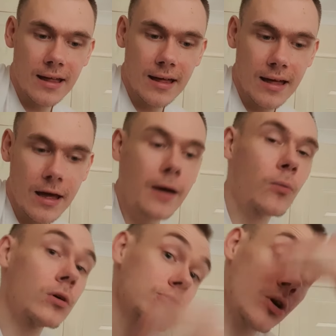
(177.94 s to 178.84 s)

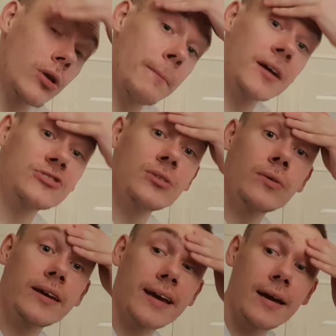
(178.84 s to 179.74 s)
what's called a Magic
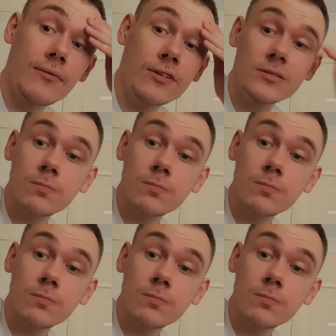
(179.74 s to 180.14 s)
Weekend,